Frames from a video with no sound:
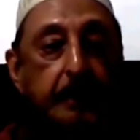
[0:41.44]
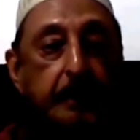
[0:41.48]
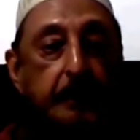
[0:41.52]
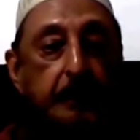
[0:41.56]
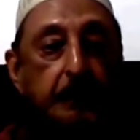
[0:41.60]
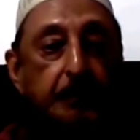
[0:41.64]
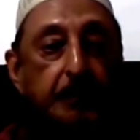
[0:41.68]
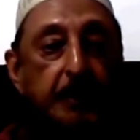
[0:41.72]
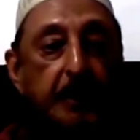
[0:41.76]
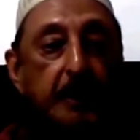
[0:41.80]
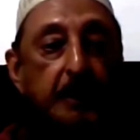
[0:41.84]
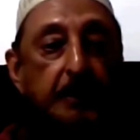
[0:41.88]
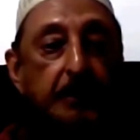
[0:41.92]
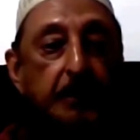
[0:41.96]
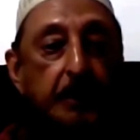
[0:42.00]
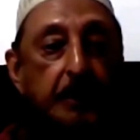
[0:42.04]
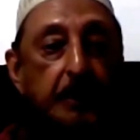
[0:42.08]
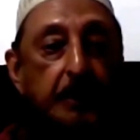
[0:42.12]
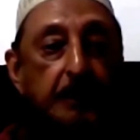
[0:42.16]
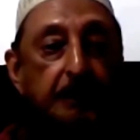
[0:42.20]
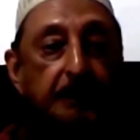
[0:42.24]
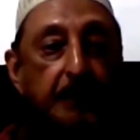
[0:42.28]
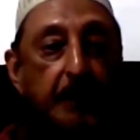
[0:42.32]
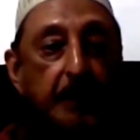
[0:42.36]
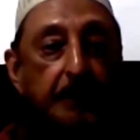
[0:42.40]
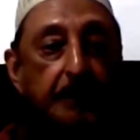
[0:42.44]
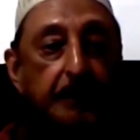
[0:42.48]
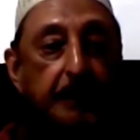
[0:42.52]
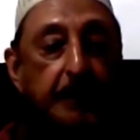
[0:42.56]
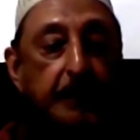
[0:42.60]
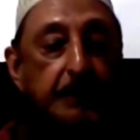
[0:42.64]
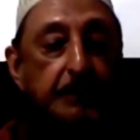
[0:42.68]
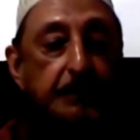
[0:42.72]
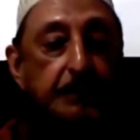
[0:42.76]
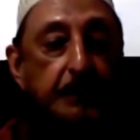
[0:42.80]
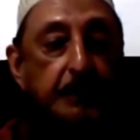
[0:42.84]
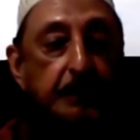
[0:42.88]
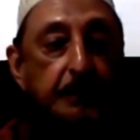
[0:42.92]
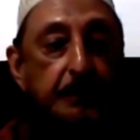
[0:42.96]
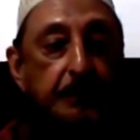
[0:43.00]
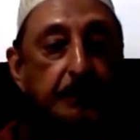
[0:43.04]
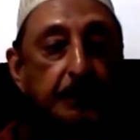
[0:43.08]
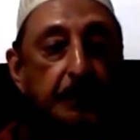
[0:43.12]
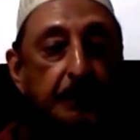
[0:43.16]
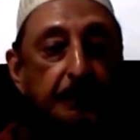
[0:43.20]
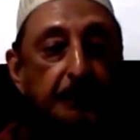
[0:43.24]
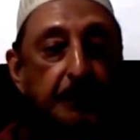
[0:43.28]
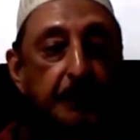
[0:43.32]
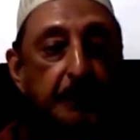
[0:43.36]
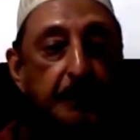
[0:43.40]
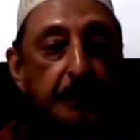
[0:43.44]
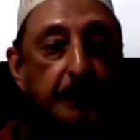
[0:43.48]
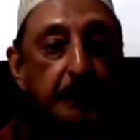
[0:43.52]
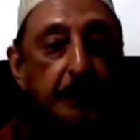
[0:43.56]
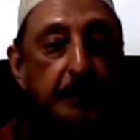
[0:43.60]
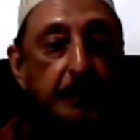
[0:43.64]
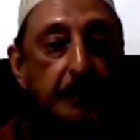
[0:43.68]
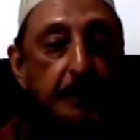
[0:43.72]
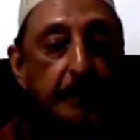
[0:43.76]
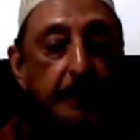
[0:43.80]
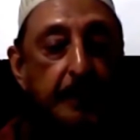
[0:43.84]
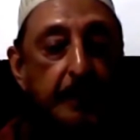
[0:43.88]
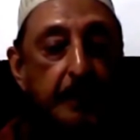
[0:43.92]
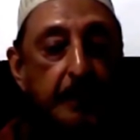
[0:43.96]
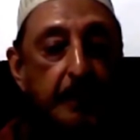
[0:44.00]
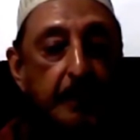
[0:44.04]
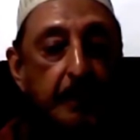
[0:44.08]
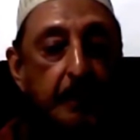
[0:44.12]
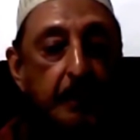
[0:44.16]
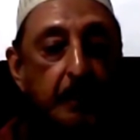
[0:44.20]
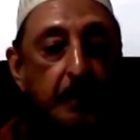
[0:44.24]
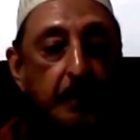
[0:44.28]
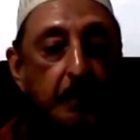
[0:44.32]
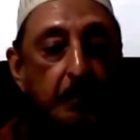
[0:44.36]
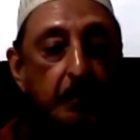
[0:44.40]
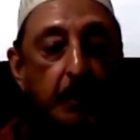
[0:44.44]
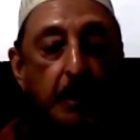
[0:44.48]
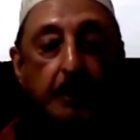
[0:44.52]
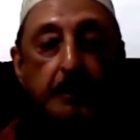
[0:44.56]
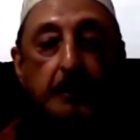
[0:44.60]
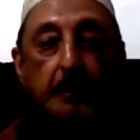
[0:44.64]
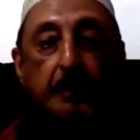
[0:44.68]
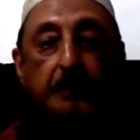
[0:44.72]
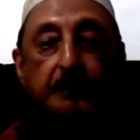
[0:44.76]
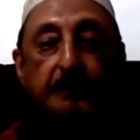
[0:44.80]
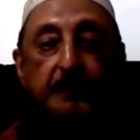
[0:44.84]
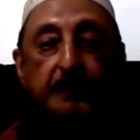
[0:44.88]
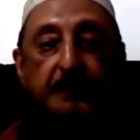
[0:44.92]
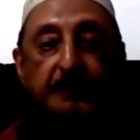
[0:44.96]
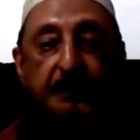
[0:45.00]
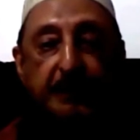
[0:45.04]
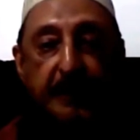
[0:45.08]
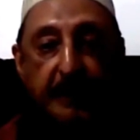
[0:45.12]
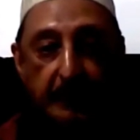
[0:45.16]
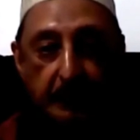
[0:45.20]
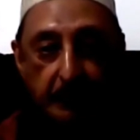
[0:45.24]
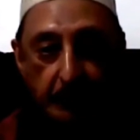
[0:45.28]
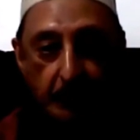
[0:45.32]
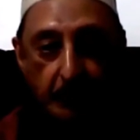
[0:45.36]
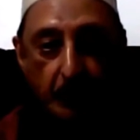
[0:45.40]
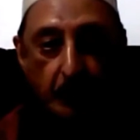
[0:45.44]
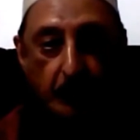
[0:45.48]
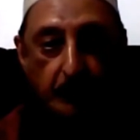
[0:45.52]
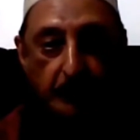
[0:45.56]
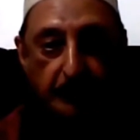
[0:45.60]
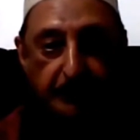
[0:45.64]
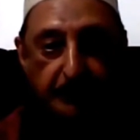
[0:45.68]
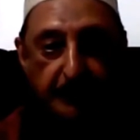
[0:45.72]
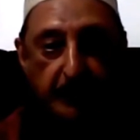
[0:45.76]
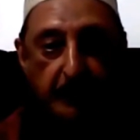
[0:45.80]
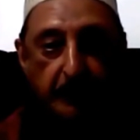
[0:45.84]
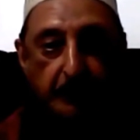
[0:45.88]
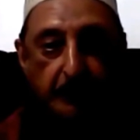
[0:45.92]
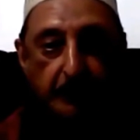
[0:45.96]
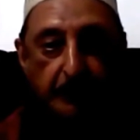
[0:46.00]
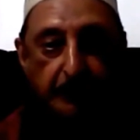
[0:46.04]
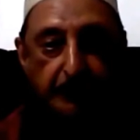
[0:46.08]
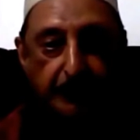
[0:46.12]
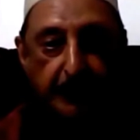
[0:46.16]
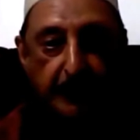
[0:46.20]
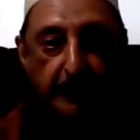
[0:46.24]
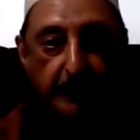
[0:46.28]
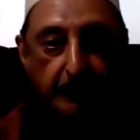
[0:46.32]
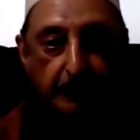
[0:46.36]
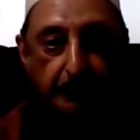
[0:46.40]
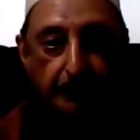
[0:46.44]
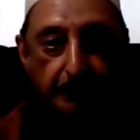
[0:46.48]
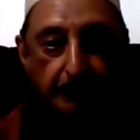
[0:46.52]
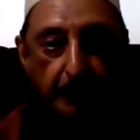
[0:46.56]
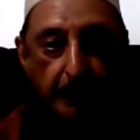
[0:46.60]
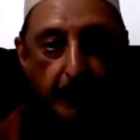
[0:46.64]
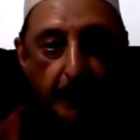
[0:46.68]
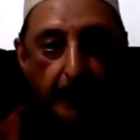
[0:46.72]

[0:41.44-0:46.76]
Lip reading: is built on the foundations of a model of a state called the secular state.